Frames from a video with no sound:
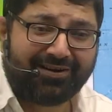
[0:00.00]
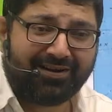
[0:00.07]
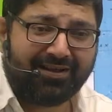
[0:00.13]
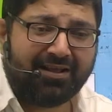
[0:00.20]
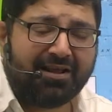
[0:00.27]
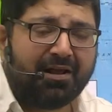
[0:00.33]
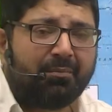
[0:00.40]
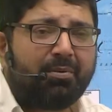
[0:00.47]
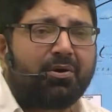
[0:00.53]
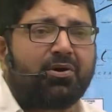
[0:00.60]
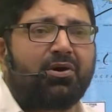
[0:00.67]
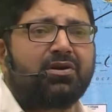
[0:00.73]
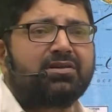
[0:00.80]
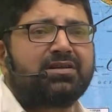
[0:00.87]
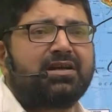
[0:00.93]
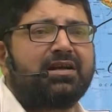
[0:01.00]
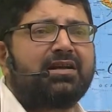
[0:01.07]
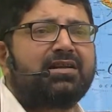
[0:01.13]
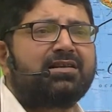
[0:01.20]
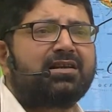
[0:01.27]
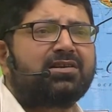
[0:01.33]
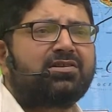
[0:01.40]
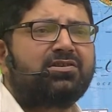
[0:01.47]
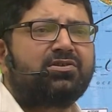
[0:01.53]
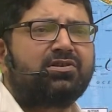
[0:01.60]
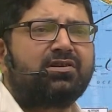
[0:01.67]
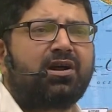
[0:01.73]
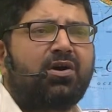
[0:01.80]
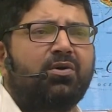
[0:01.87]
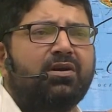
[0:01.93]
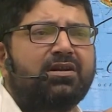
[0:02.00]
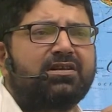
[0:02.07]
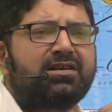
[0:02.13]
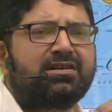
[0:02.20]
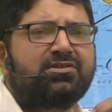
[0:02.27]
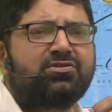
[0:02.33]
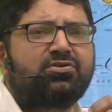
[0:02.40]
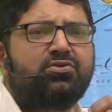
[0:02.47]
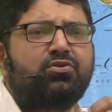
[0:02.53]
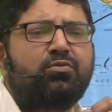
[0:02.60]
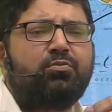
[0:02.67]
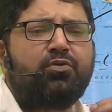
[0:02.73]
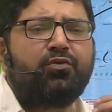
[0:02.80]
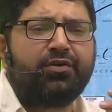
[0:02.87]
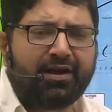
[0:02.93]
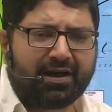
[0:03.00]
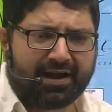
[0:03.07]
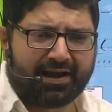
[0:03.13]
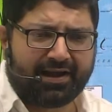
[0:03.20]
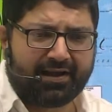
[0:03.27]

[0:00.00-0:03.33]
because it is now it is a slow moving current.